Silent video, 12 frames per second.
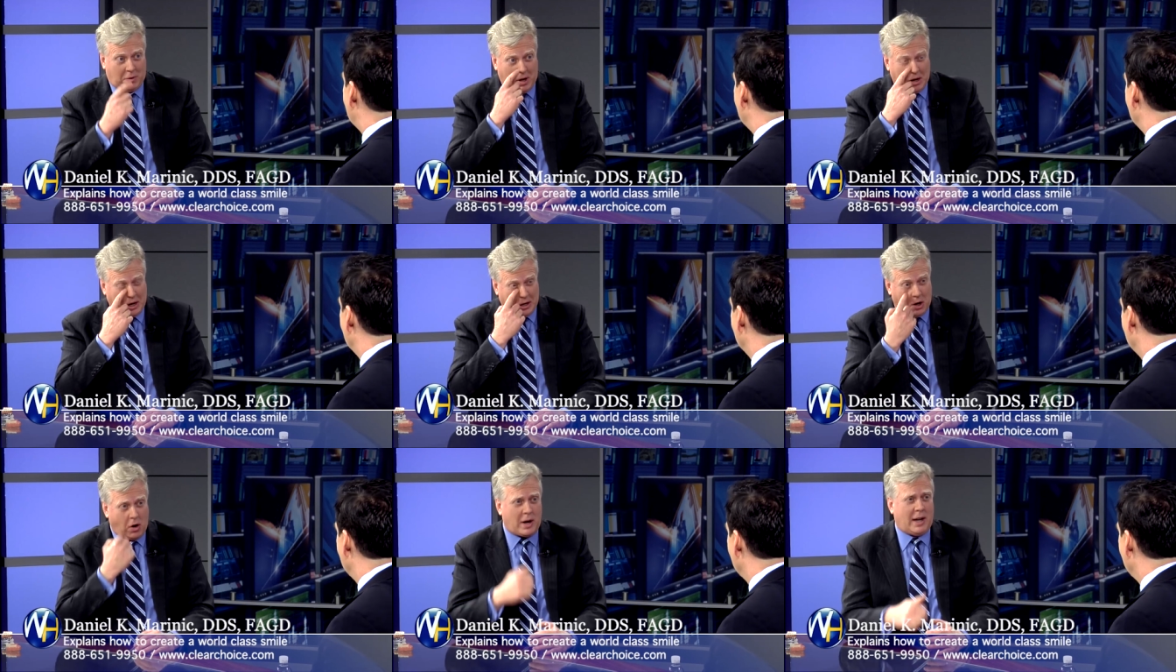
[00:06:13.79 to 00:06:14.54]
Well, I
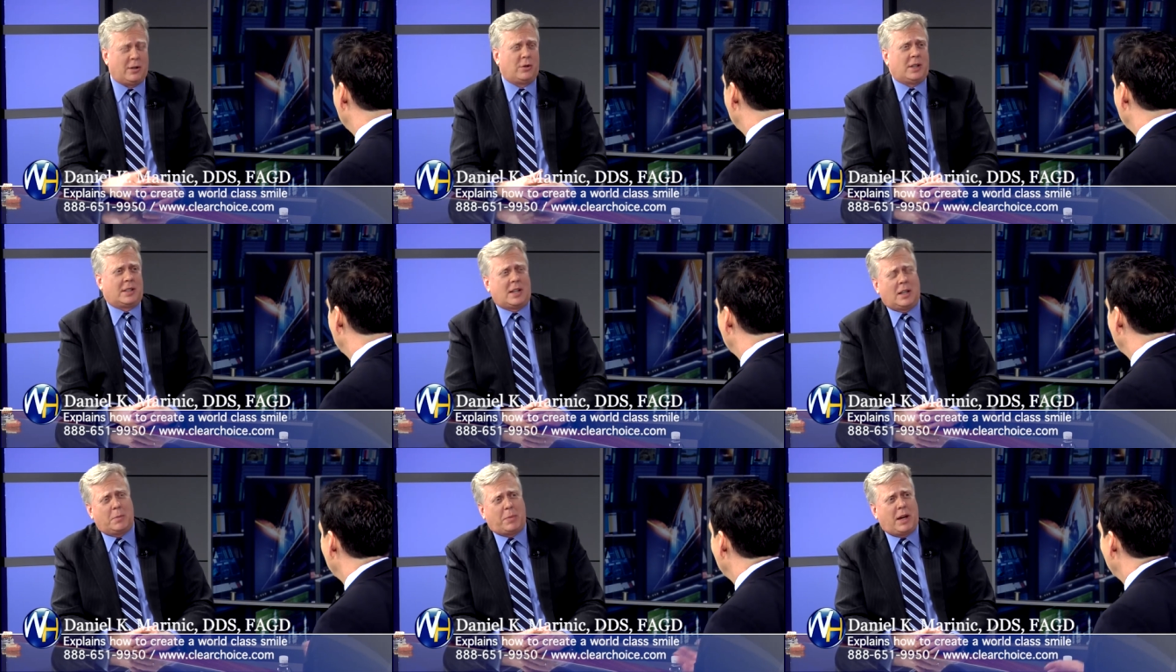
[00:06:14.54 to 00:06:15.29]
know. And I usually
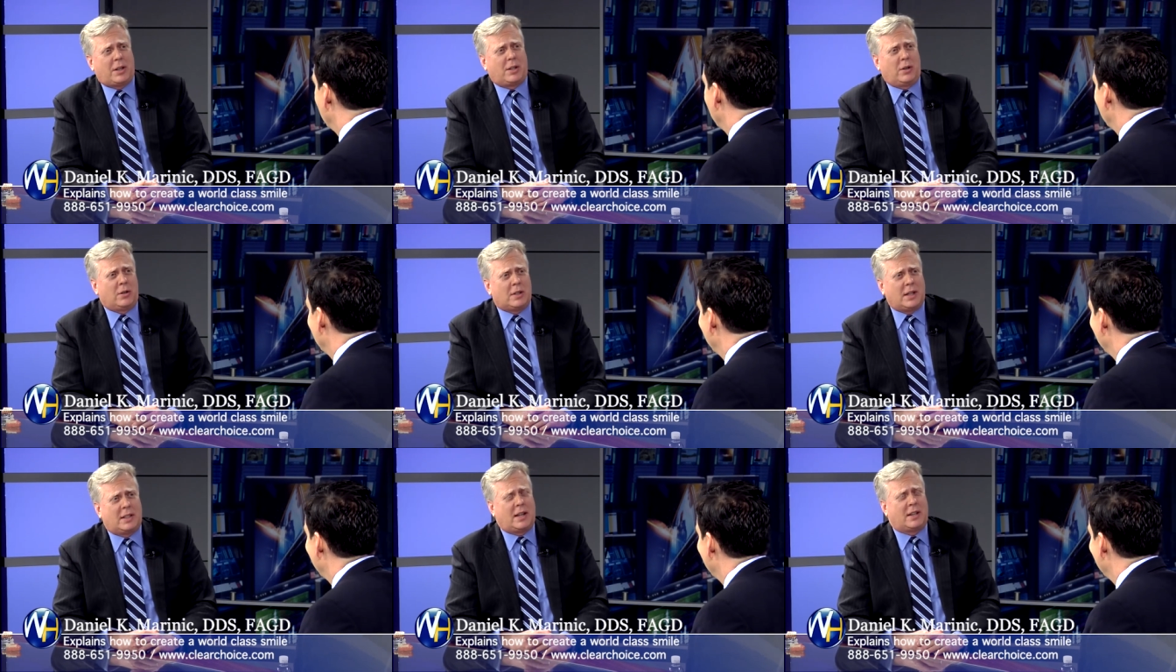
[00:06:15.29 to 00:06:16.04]
tell the patient,
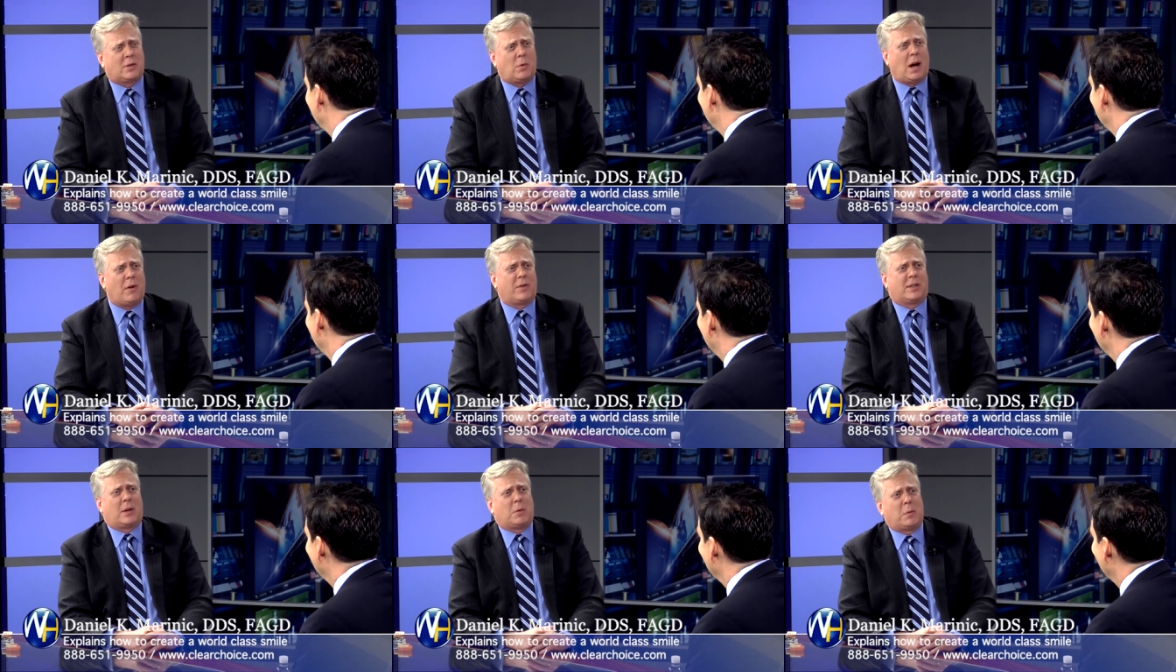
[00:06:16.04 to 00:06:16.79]
usually it takes a while for
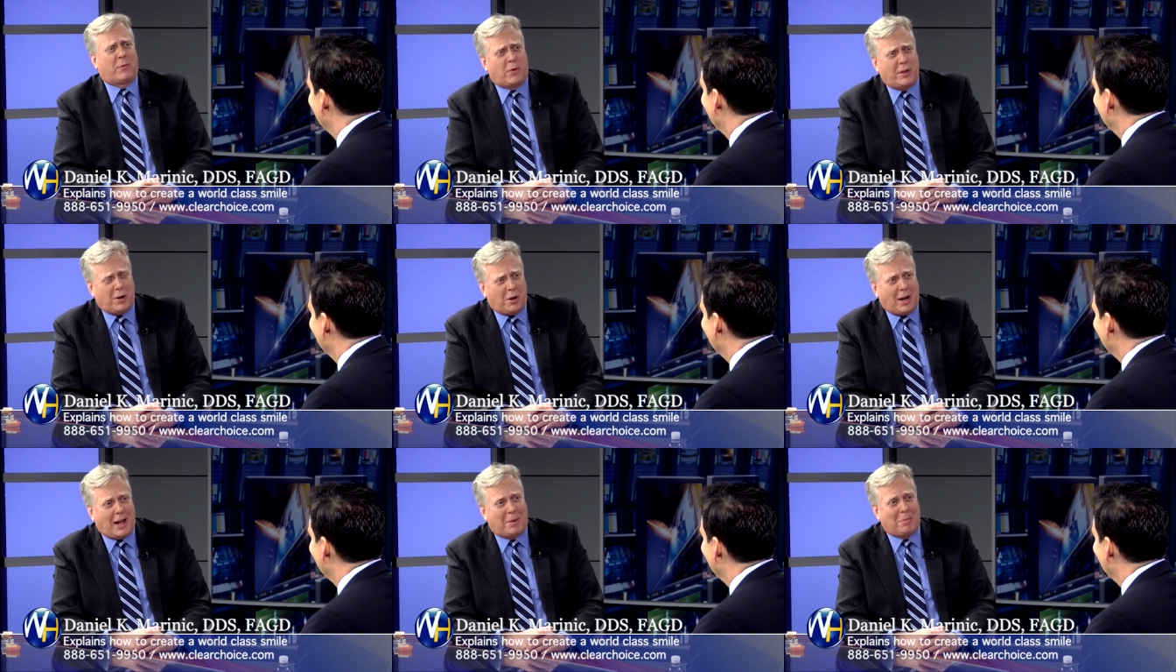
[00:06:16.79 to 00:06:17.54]
someone before they
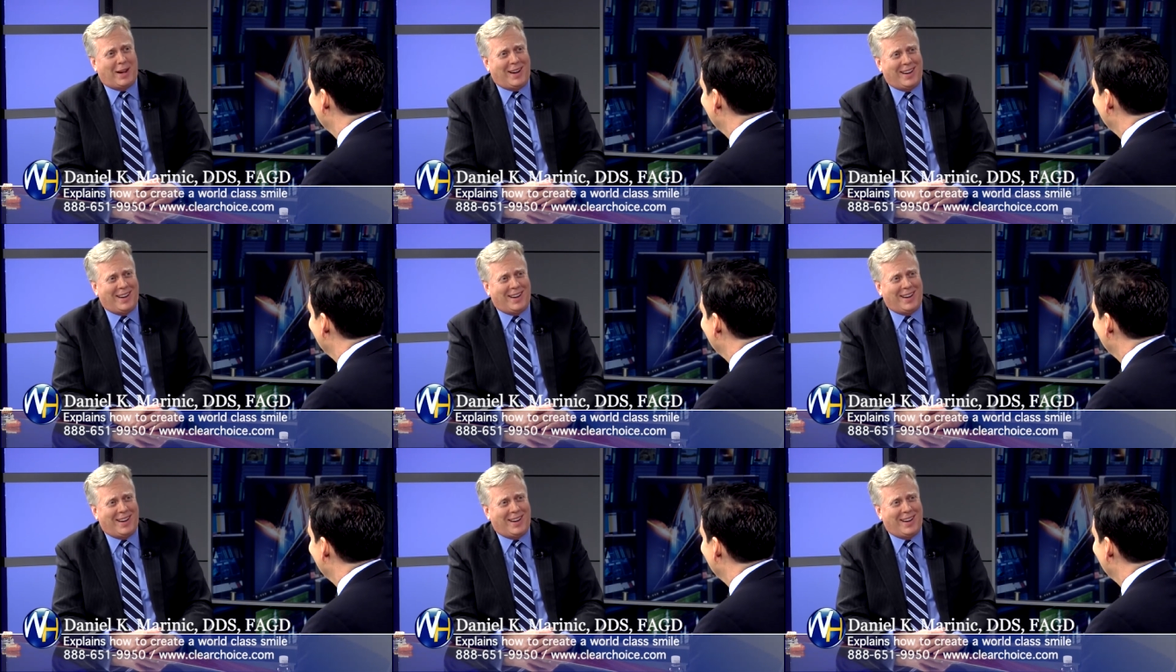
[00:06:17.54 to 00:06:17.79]
don't like me.